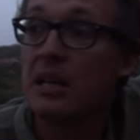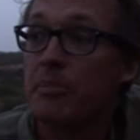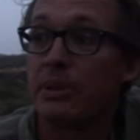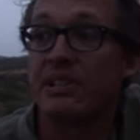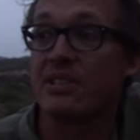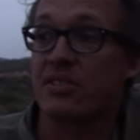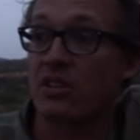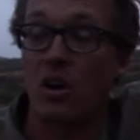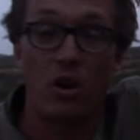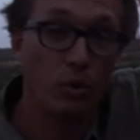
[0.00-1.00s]
But this
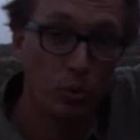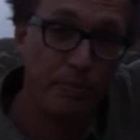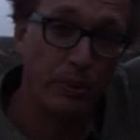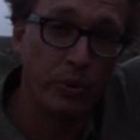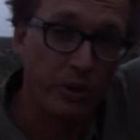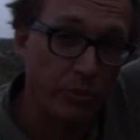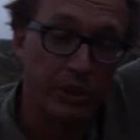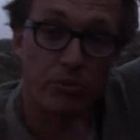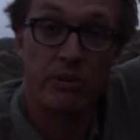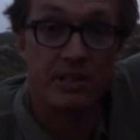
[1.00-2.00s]
whole border,
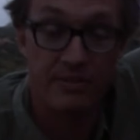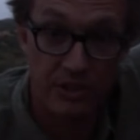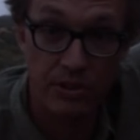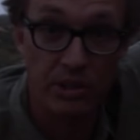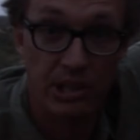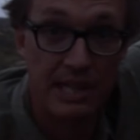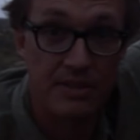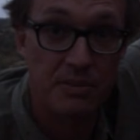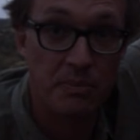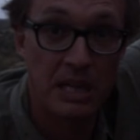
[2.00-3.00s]
which runs for
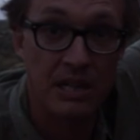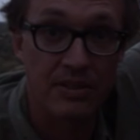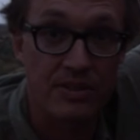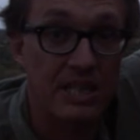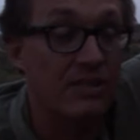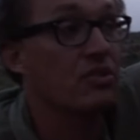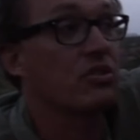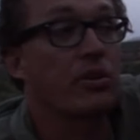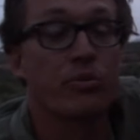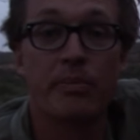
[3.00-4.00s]
2,000 miles, is
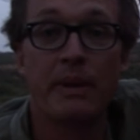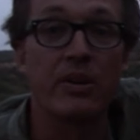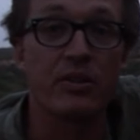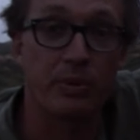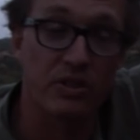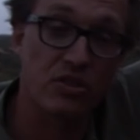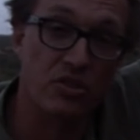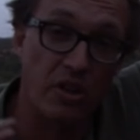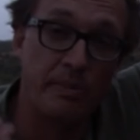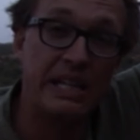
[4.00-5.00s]
so remote with
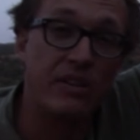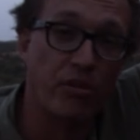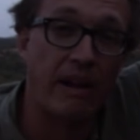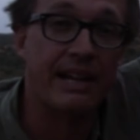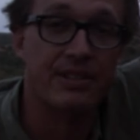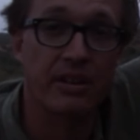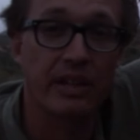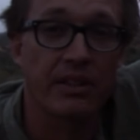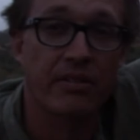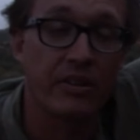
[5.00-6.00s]
so many tracks
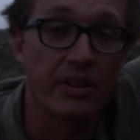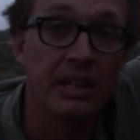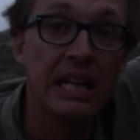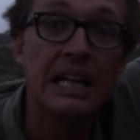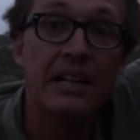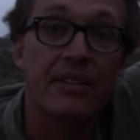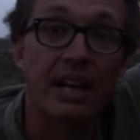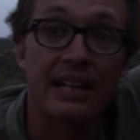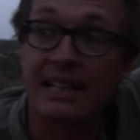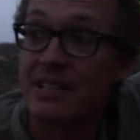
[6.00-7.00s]
going through it
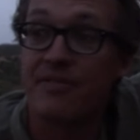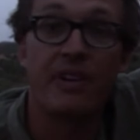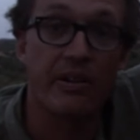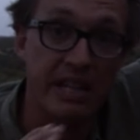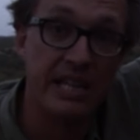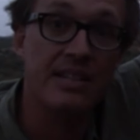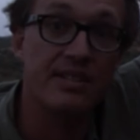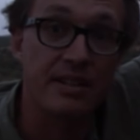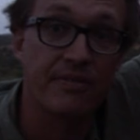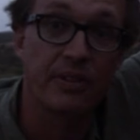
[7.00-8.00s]
that it's very
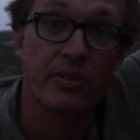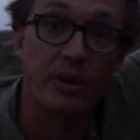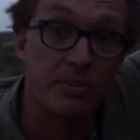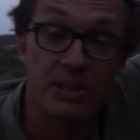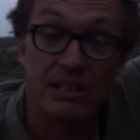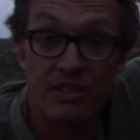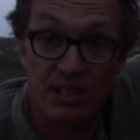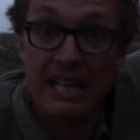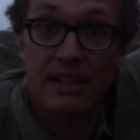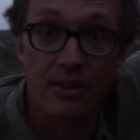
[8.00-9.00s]
easy for groups to just
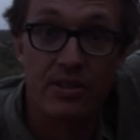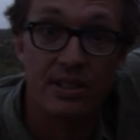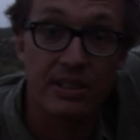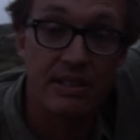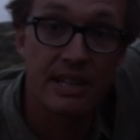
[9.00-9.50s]
get lost in the